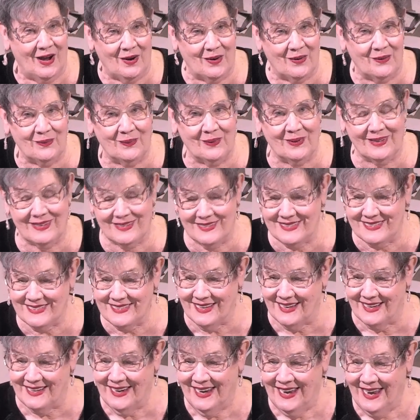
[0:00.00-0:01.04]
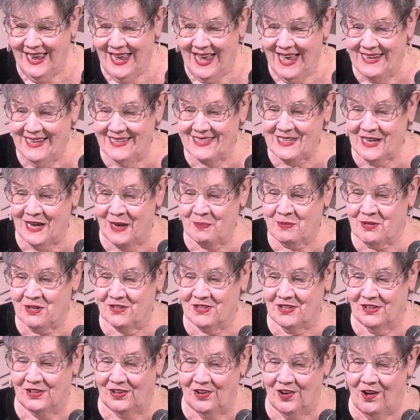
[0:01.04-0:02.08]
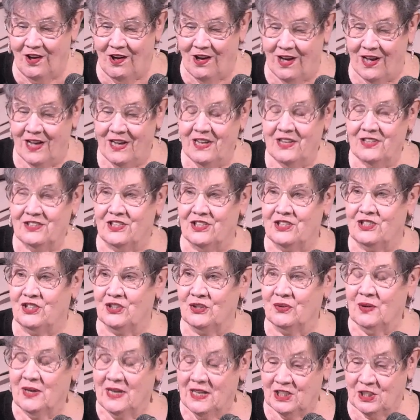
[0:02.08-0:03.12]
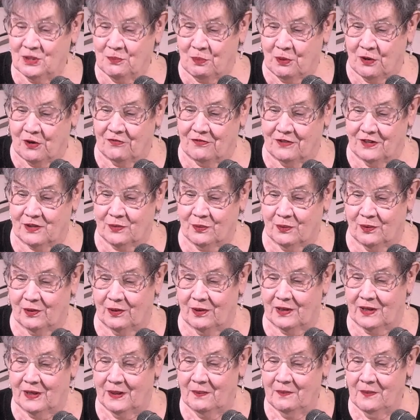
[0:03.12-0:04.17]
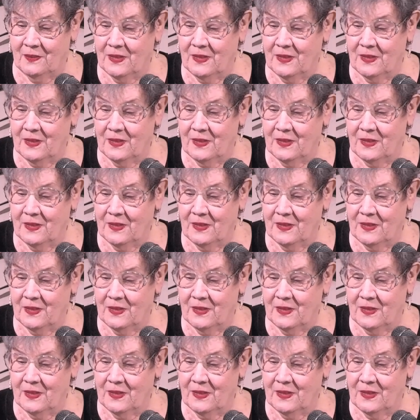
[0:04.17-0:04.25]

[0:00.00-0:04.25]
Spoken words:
Our work is done. And it's up to the law to do its perfect work.